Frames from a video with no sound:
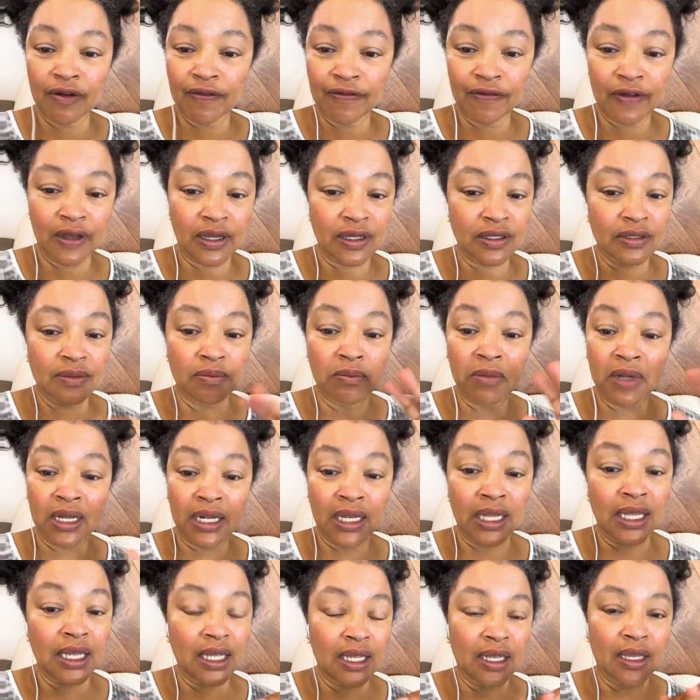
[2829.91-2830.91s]
I will
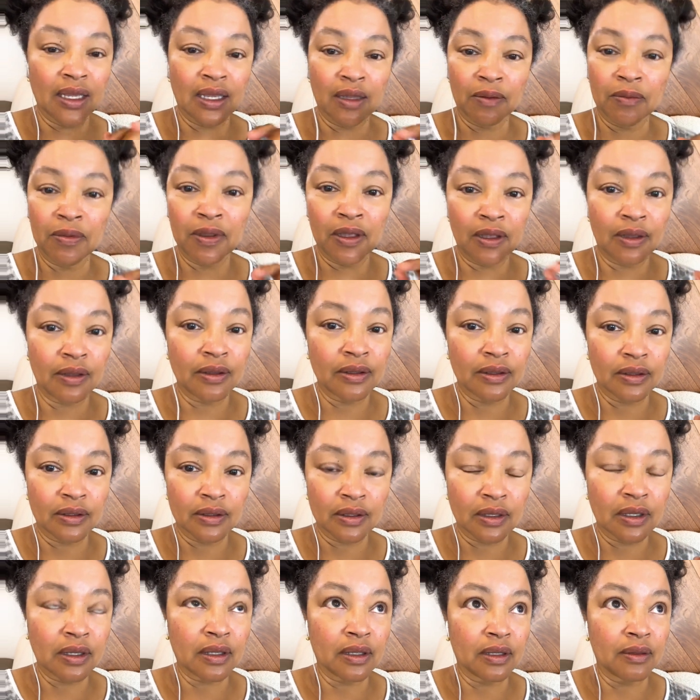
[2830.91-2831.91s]
sacrifice. Money
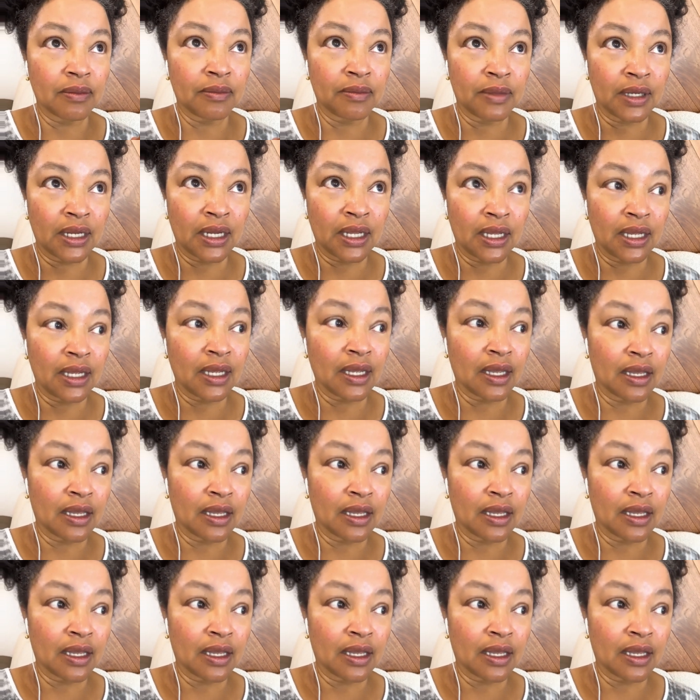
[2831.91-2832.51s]
can be